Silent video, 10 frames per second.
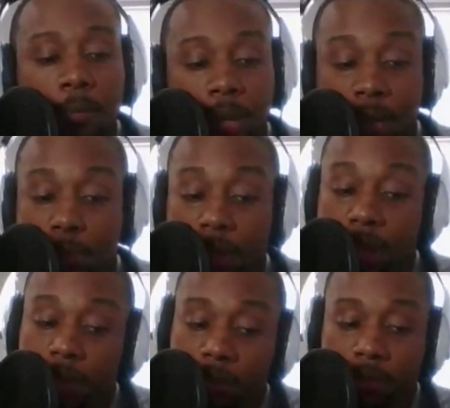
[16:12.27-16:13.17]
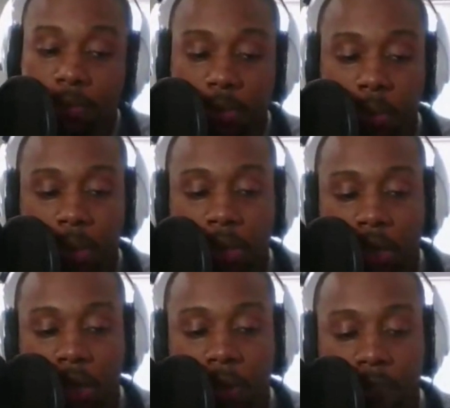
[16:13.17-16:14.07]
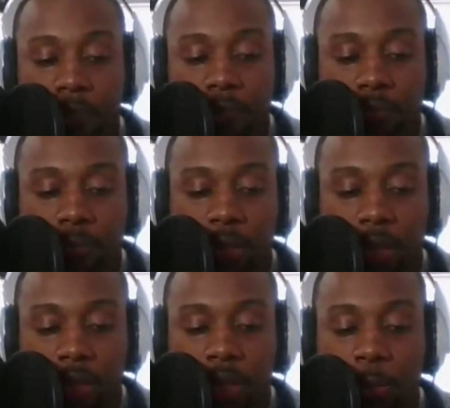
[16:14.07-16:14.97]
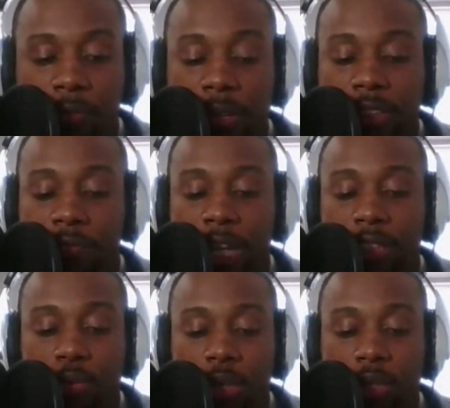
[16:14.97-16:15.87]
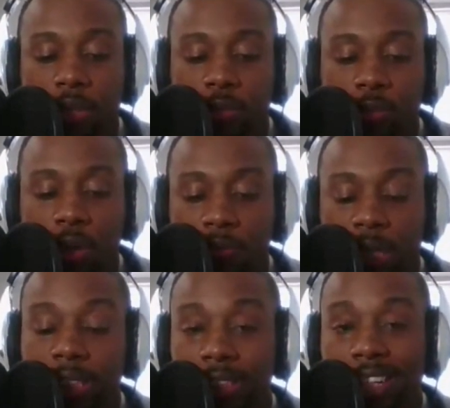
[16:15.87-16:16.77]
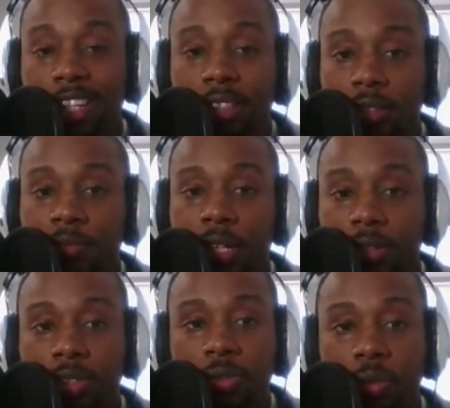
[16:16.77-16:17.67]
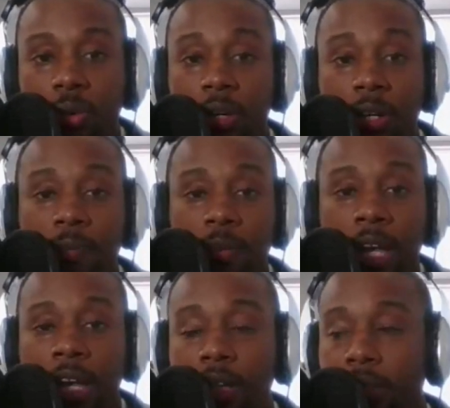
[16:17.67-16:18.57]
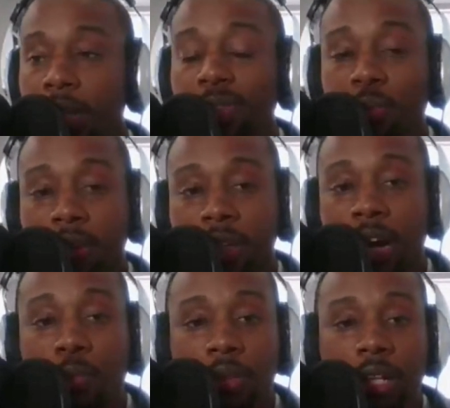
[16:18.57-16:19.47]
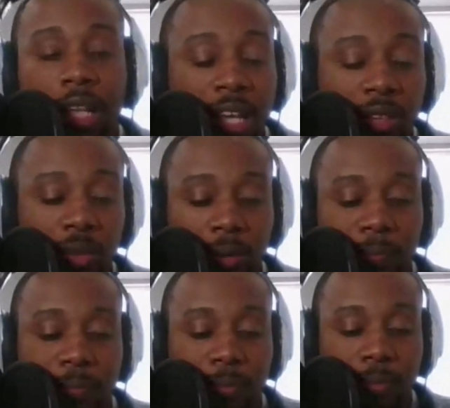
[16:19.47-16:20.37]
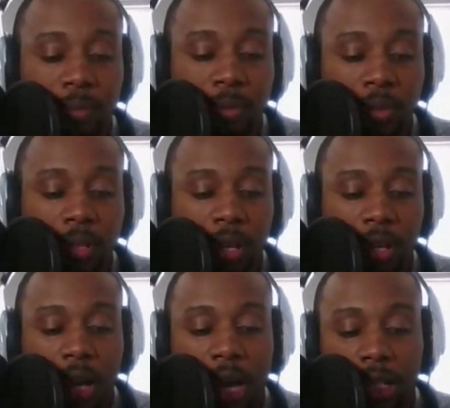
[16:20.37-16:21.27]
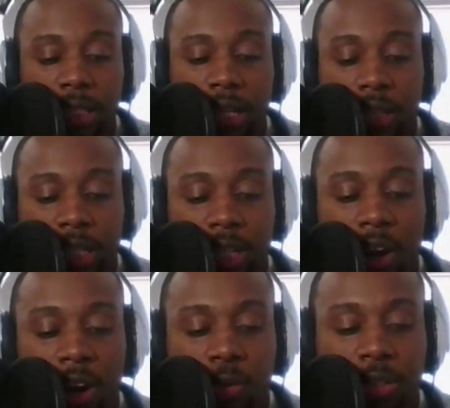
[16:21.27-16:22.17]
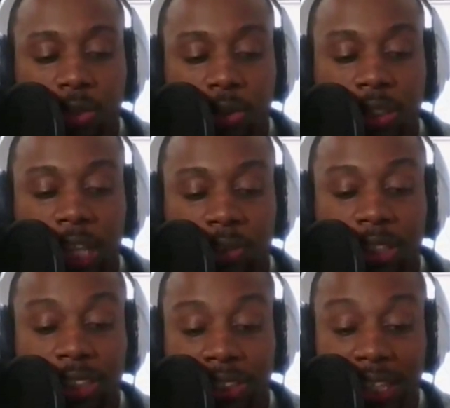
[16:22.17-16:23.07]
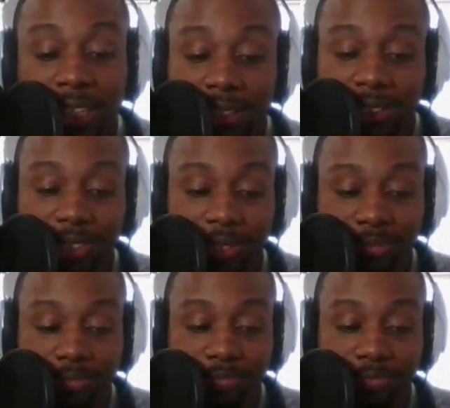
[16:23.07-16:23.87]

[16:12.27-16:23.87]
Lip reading: may be coming face to face with a judge very soon, or need to work it out with the landlord. There are resources out there, since